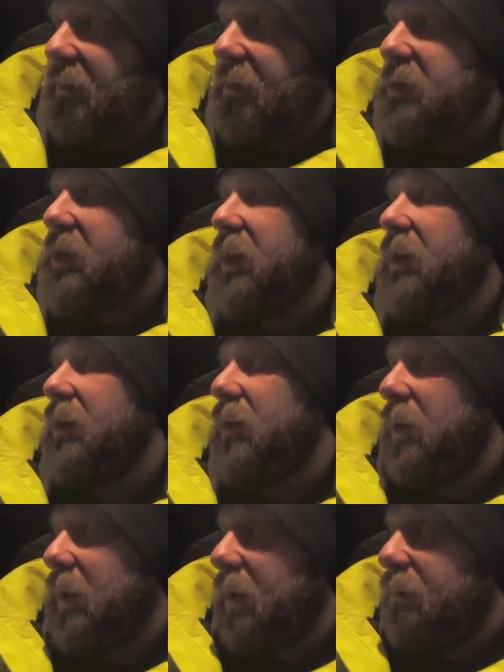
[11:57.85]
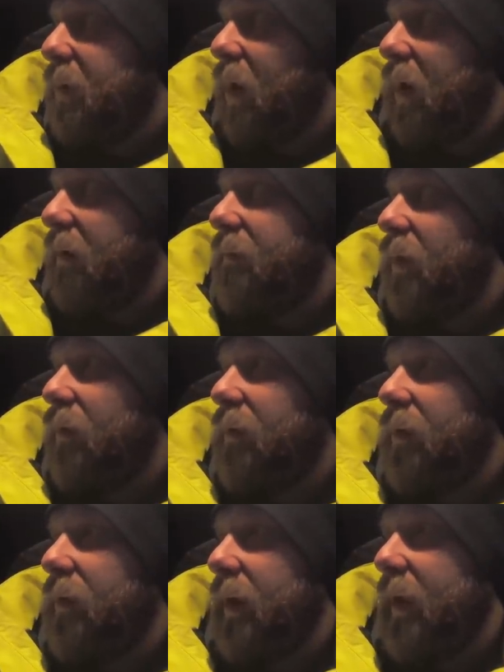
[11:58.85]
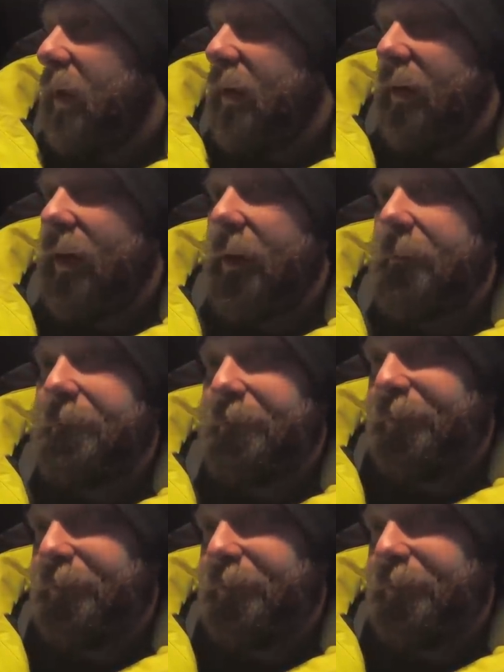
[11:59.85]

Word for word: I'm just gonna go quickly park at Volvo and uh,